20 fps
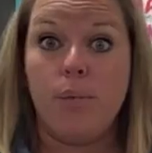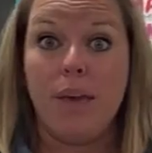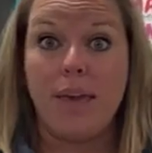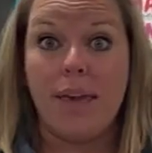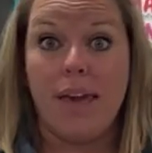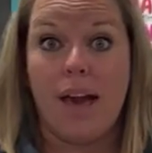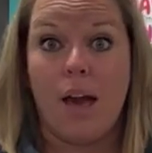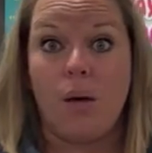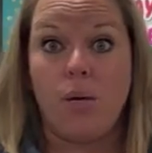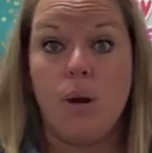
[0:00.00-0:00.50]

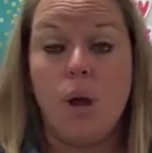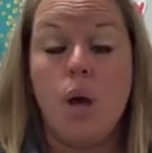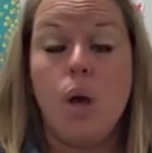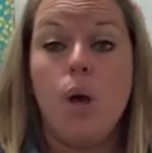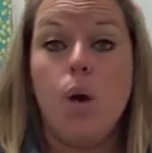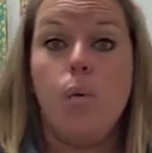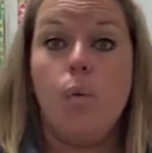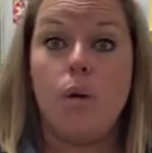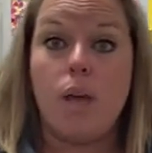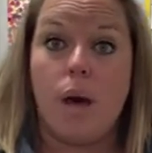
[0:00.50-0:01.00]
count,
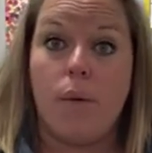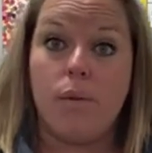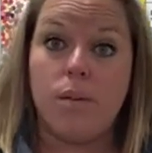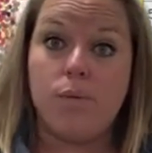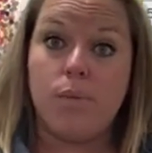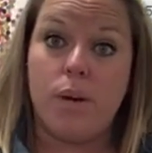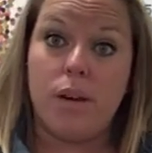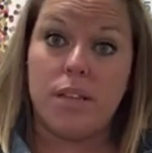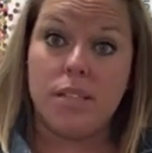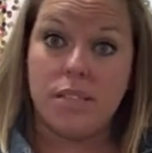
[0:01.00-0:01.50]
we always
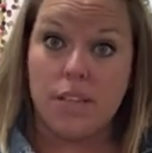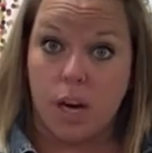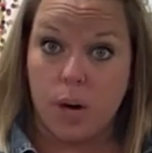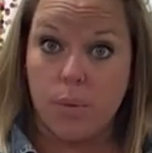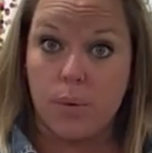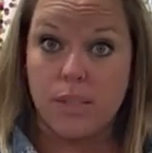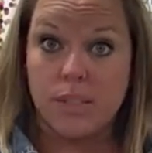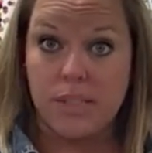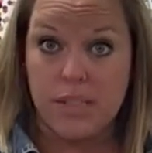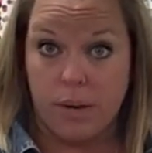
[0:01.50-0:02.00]
want to start
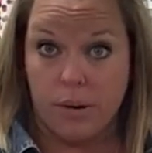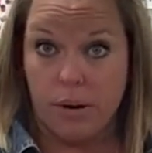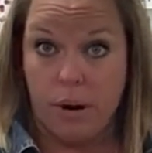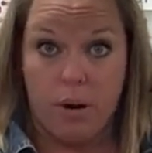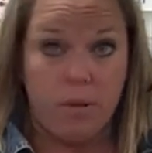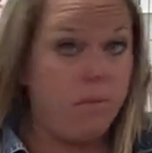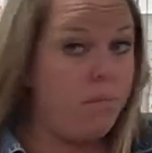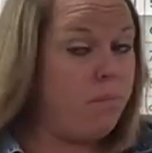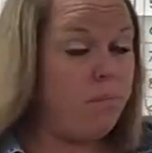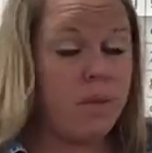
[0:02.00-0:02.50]
with 0
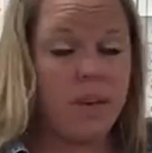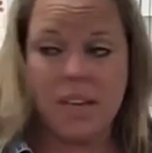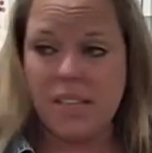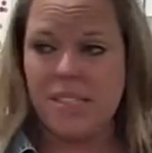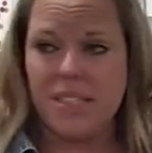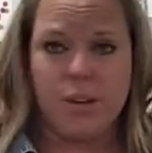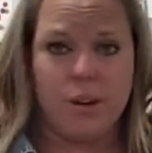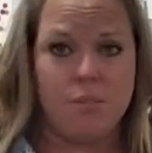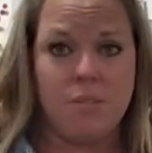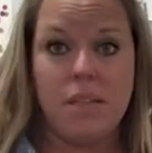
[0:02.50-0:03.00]
because
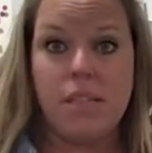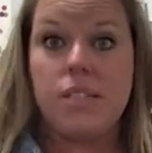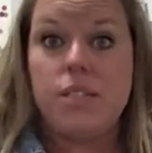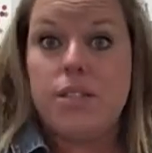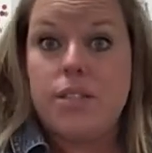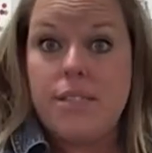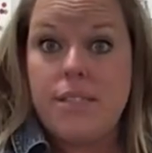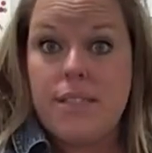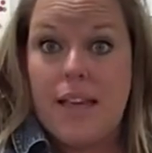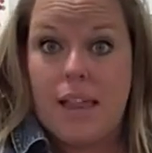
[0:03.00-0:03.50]
0 means
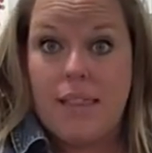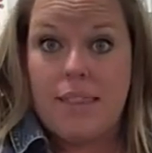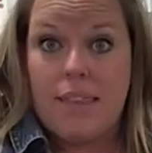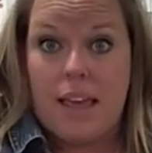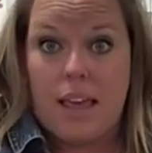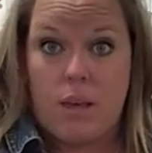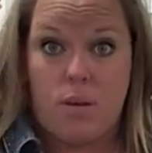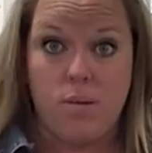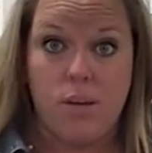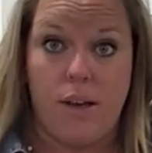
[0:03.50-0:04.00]
there's
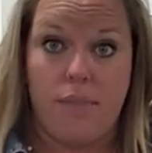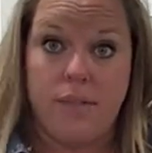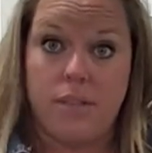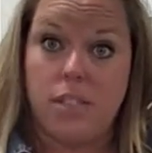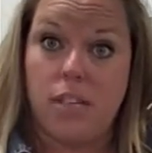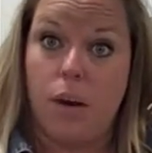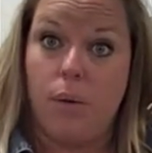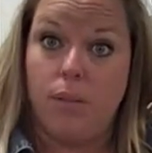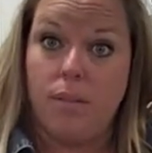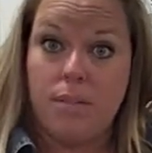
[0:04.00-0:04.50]
nothing. You have to
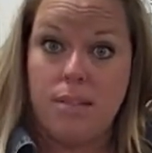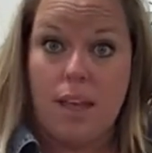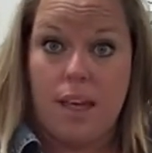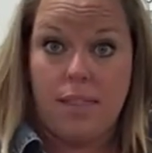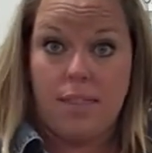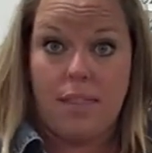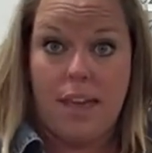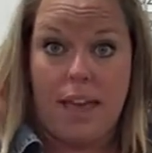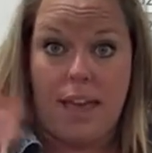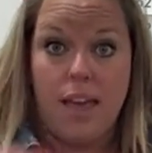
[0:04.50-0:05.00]
start with
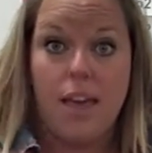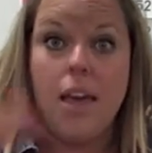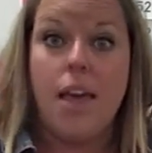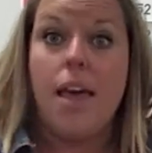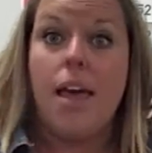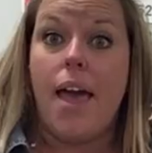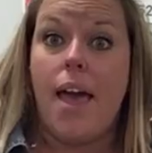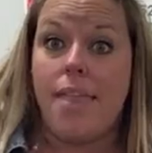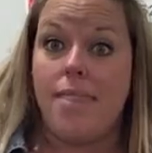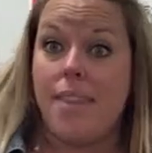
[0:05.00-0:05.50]
nothing
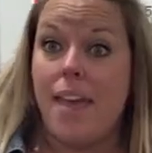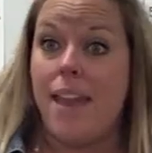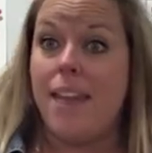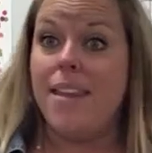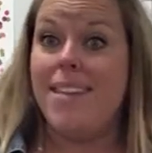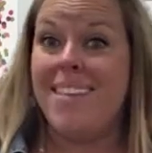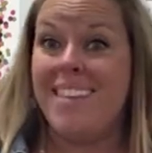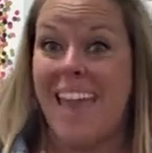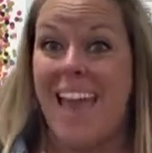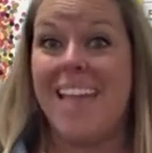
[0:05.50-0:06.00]
and
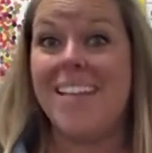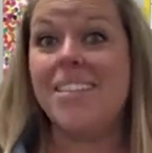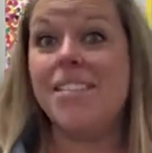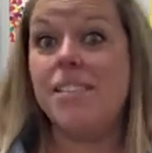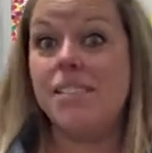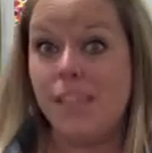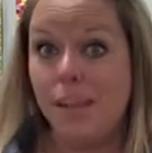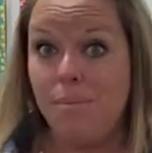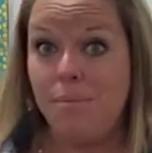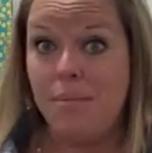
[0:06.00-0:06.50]
then get
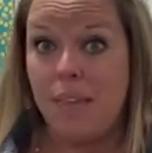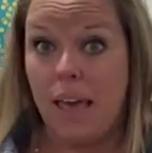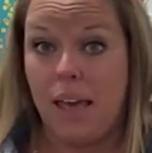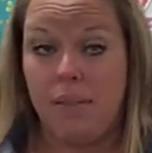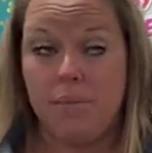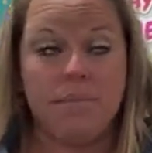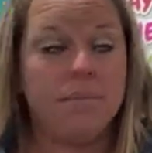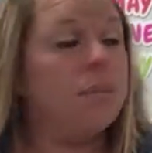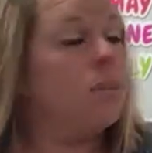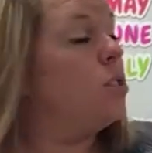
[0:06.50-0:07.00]
something.
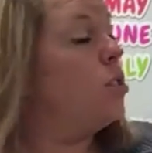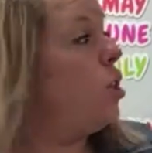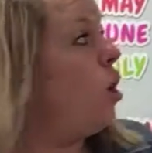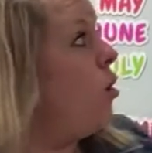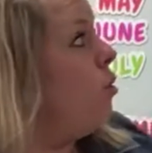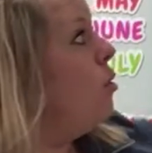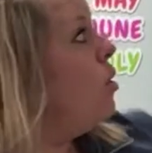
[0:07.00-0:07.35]
So